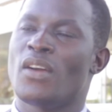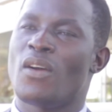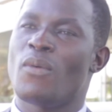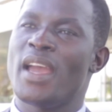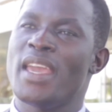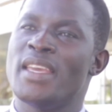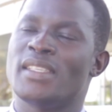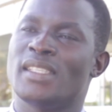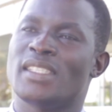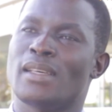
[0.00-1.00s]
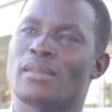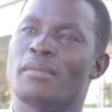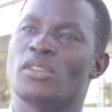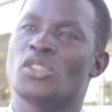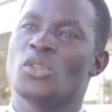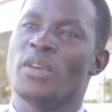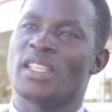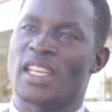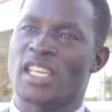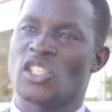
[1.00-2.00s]
why is it sometimes too
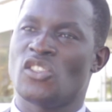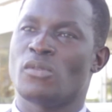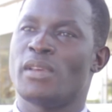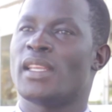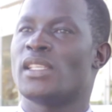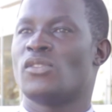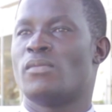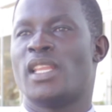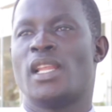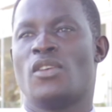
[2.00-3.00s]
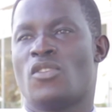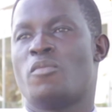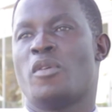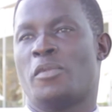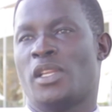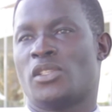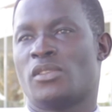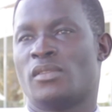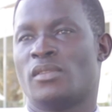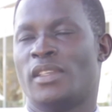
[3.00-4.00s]
international to be understood by the local population?
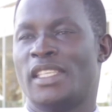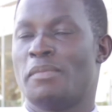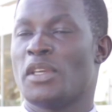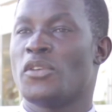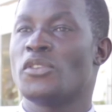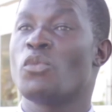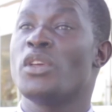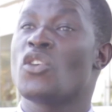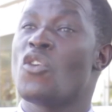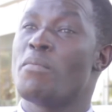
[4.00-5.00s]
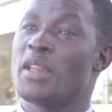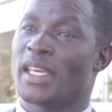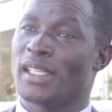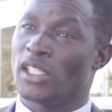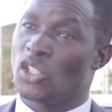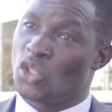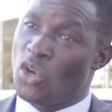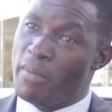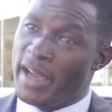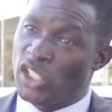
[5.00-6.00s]
It's because we complicate it
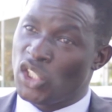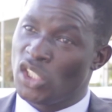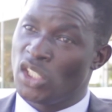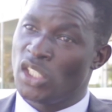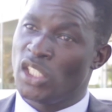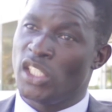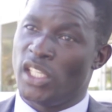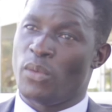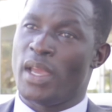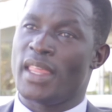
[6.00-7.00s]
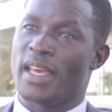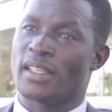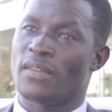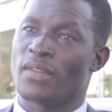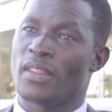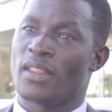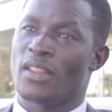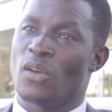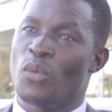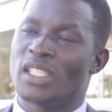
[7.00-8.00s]
so much in a way that
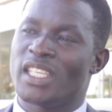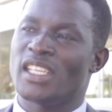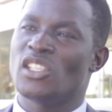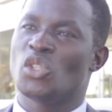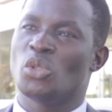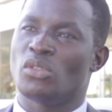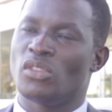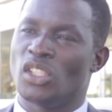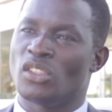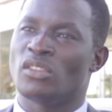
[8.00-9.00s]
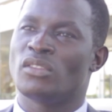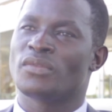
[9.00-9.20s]
we tend to,